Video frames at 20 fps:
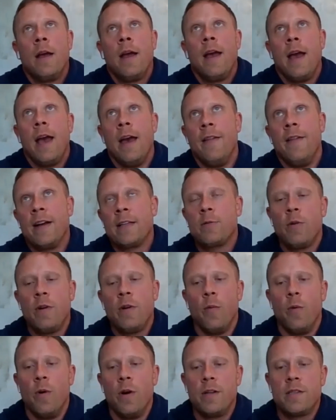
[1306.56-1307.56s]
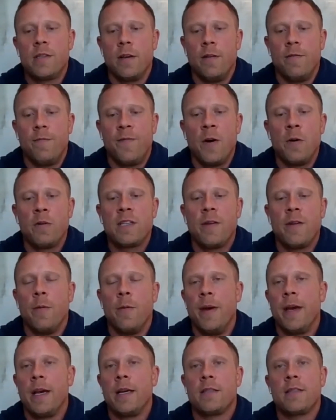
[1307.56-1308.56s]
And that's one of the ones that folks have the
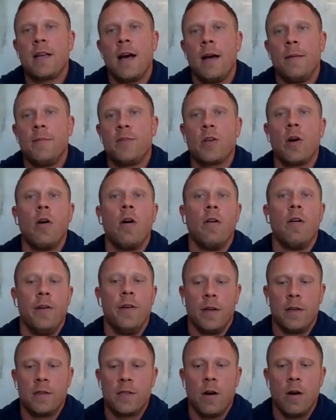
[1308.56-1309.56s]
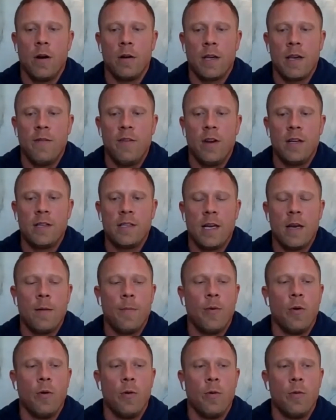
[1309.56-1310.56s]
biggest time solving. So I'll give you an
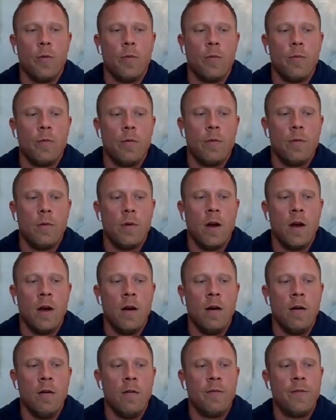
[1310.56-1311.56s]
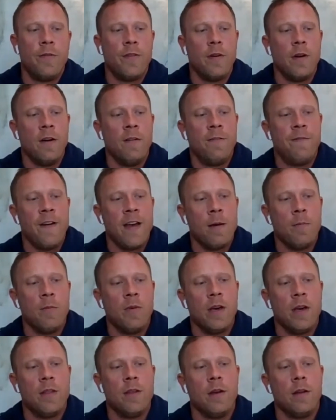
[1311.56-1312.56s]
example of a
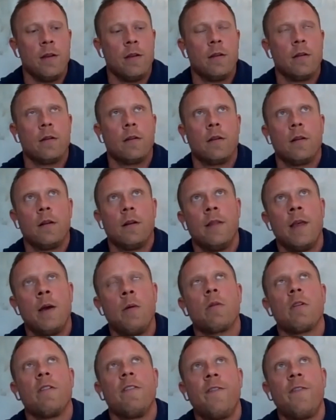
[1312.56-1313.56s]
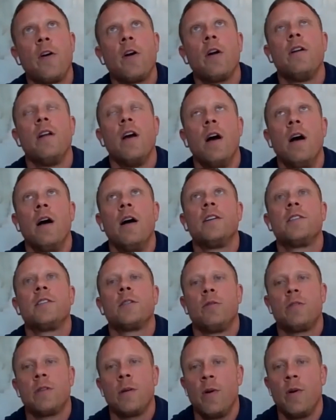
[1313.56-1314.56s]
family that they were referred to us.
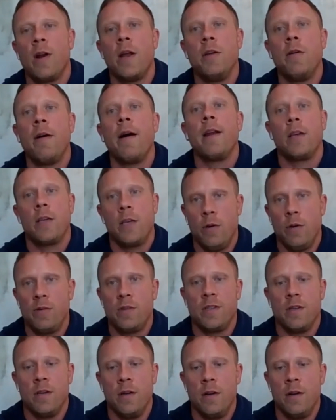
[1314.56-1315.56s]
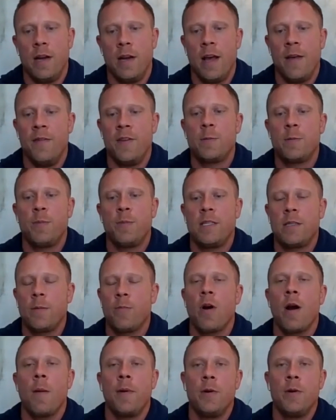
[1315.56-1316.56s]
There's someone I knew out of Houston, and this piece of
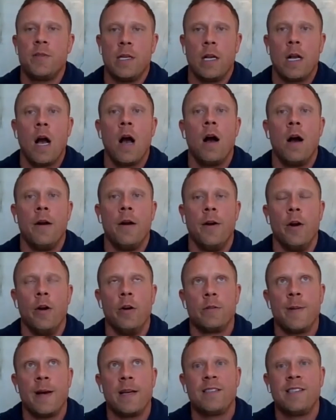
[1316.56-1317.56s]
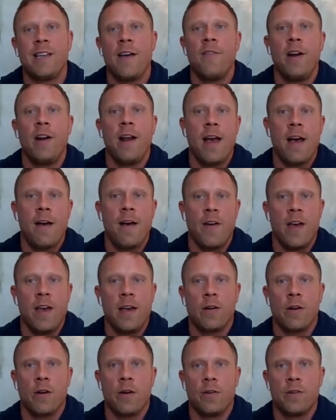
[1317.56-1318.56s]
property was in Conroe. It was about 7.5
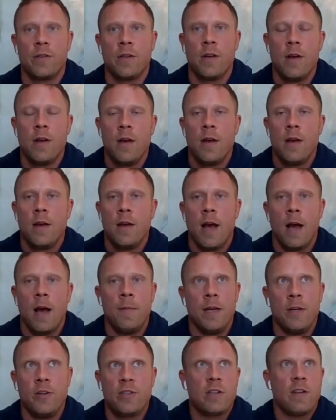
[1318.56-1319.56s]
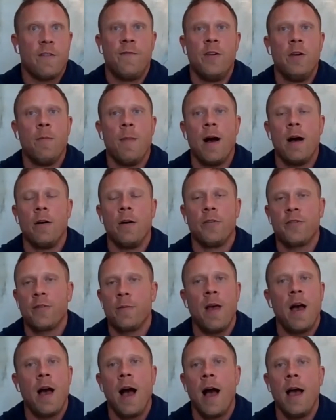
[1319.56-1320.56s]
acres. I mean, just a few miles from
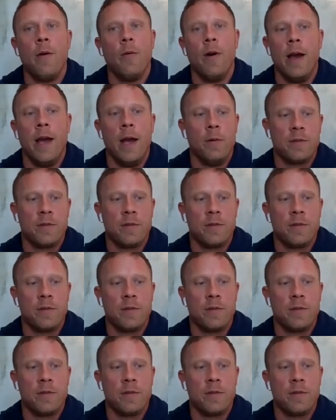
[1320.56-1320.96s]
the highway. It